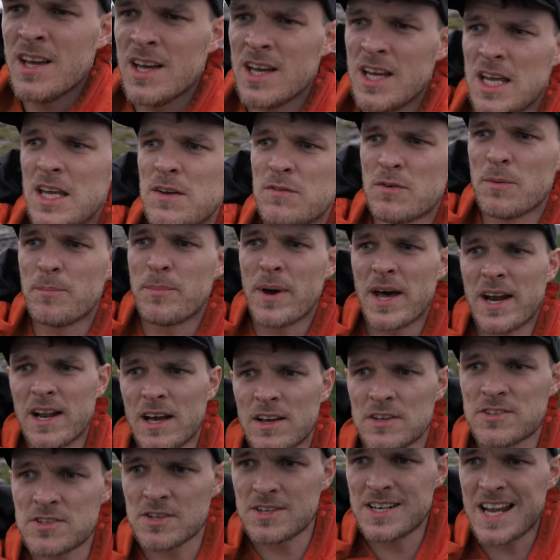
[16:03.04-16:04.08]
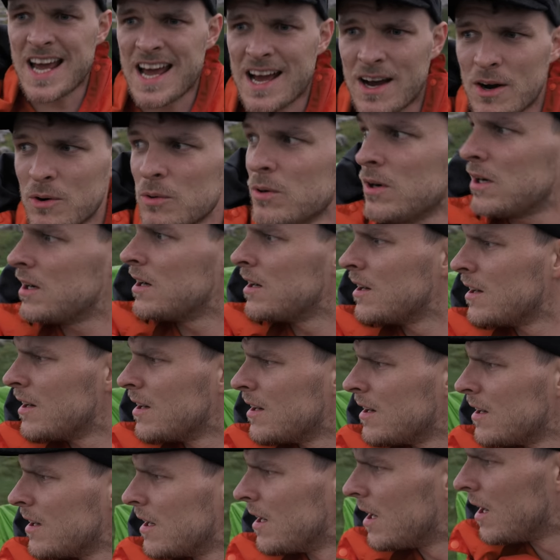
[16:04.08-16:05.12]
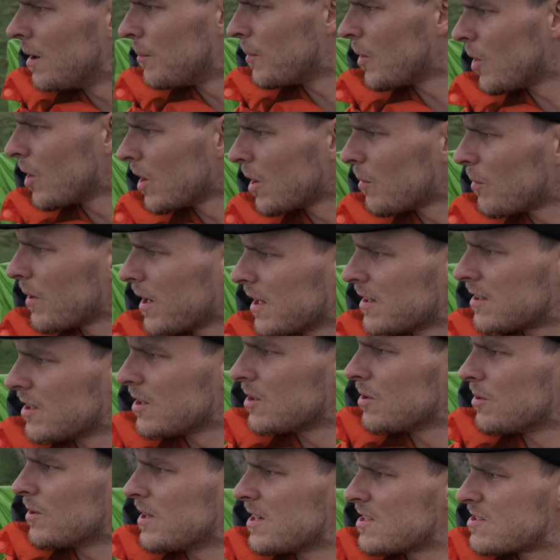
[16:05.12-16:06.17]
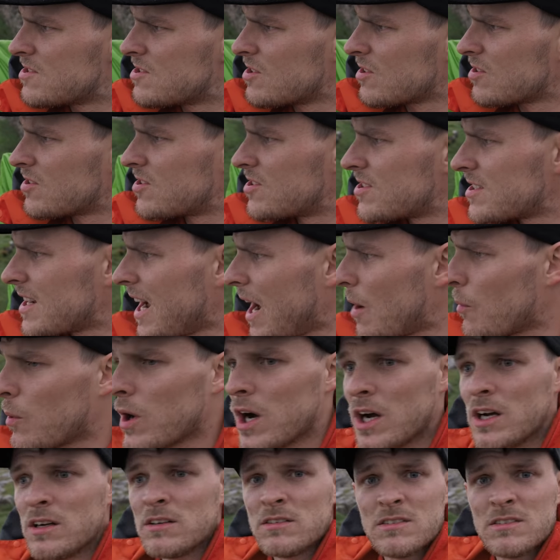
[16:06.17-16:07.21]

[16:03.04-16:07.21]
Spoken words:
even better. So now all I want to do is just scour,